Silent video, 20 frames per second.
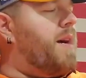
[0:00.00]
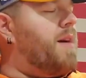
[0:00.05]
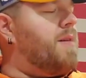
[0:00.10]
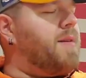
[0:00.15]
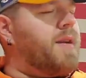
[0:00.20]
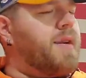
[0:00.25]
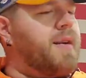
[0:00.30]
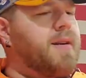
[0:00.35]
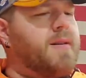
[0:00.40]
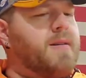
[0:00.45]

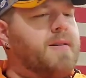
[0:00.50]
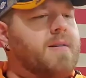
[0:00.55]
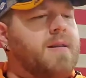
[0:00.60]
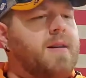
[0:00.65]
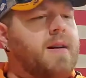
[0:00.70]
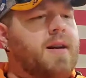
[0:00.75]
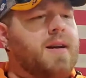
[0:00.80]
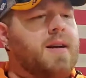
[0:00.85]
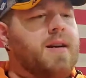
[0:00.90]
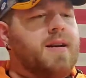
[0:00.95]
out
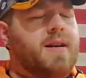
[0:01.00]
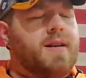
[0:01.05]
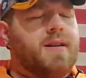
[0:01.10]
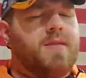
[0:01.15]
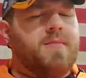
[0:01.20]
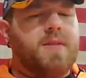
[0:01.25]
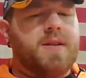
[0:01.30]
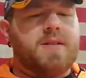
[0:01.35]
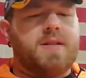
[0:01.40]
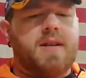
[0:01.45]
here, here
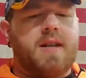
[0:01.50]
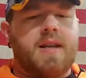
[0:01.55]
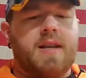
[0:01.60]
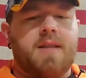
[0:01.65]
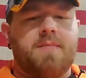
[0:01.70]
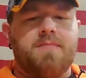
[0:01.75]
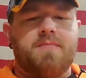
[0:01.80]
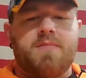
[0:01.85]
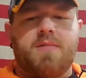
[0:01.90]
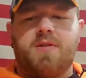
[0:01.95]
in Michigan,
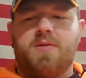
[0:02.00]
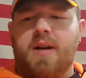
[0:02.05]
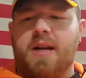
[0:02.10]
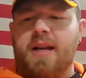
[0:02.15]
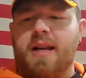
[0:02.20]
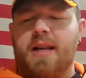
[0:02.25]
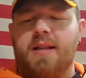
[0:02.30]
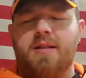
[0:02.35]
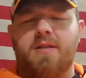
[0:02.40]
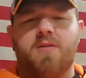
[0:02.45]
I'm trying
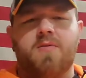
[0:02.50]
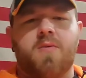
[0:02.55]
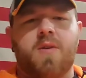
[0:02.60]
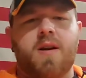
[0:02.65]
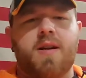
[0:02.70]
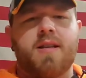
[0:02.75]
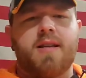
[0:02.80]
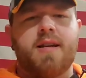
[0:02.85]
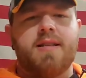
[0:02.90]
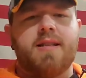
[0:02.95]
to get a little
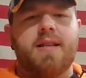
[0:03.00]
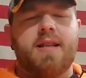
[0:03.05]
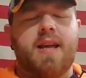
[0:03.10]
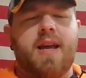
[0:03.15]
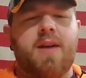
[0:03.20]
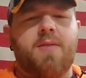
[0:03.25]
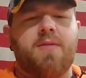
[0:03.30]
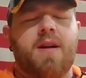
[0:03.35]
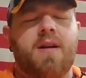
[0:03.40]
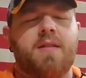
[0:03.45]
work done
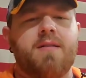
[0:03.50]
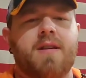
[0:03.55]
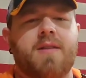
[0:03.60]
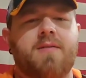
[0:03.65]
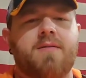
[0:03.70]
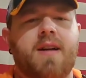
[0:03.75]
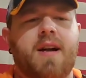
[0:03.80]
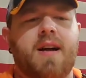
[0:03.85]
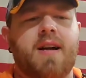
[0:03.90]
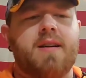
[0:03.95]
today. We're out in the
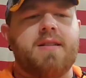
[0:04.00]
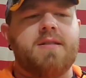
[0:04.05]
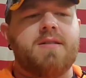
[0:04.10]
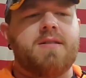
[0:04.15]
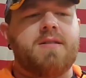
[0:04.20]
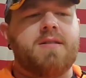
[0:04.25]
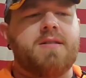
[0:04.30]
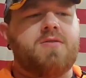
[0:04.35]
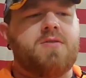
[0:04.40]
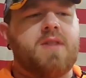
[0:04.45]

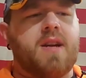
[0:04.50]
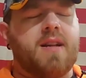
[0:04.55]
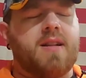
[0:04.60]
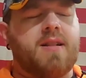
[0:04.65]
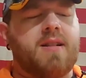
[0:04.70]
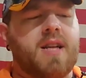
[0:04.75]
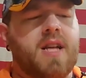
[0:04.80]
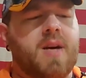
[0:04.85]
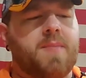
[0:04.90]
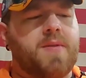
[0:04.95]
garage trying to
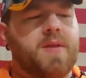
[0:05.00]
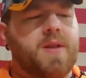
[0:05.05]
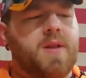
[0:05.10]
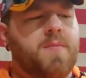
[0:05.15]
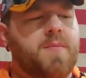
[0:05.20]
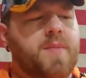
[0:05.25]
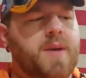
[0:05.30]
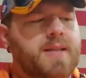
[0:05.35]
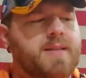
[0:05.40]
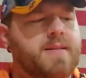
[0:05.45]
clean up a
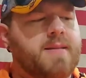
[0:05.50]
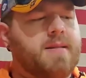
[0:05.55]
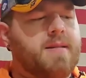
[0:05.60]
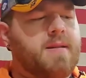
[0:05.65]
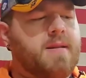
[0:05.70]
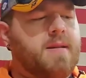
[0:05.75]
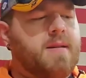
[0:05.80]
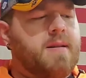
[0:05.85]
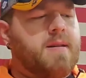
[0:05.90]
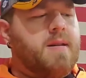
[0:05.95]
little bit.
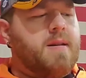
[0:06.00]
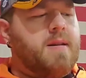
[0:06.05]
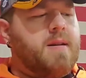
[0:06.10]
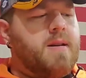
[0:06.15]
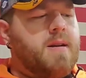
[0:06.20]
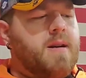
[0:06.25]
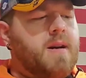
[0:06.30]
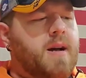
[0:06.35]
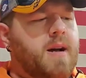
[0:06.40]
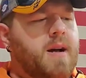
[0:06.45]

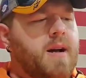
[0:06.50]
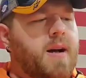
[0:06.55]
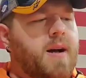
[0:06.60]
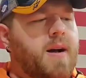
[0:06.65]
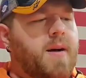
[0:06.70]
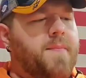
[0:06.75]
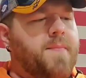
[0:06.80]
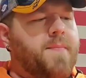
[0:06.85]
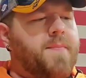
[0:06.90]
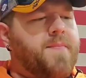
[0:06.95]

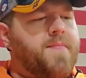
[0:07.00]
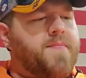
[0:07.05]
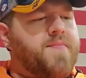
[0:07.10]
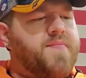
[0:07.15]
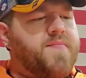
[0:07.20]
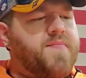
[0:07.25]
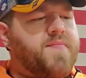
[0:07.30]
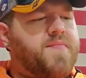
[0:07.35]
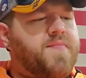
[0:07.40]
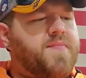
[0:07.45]

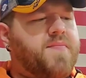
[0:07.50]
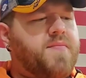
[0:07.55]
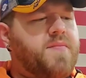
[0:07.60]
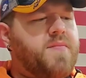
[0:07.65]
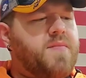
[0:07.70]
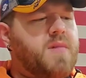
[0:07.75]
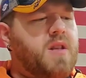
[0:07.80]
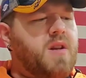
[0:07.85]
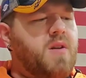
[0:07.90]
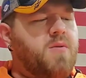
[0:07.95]

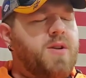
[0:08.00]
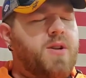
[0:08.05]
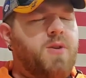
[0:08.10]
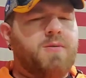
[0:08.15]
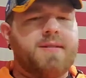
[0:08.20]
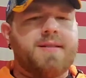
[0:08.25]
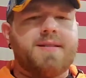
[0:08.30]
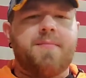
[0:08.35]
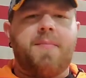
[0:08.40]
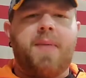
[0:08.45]
We're
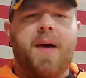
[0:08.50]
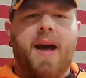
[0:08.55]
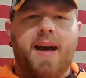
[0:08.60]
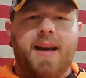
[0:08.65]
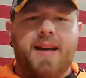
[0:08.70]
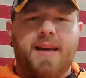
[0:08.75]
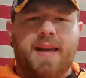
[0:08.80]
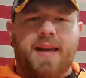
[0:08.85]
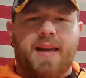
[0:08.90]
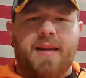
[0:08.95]
doing some
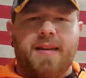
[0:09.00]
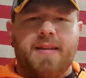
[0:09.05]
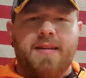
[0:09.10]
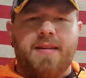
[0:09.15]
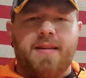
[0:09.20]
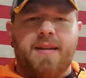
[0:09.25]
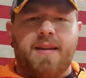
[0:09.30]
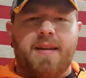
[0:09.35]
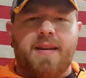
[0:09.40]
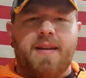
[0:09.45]
packing.
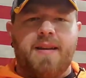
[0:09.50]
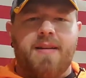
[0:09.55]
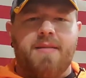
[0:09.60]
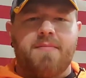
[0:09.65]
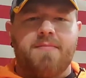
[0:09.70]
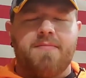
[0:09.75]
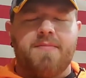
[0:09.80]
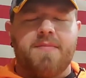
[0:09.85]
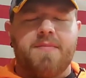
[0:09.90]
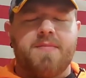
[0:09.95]

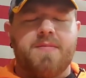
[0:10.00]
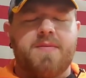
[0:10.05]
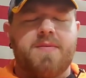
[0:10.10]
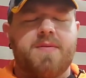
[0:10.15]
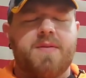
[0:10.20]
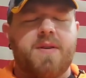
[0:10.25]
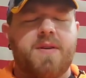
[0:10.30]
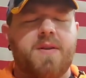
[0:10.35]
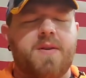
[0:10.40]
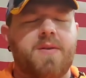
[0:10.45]

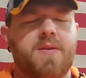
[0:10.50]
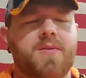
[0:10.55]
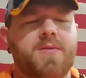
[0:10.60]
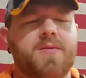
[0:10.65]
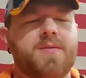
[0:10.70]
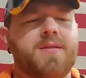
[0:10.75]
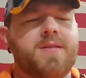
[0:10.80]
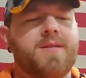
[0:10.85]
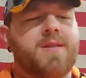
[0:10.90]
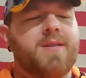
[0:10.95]
So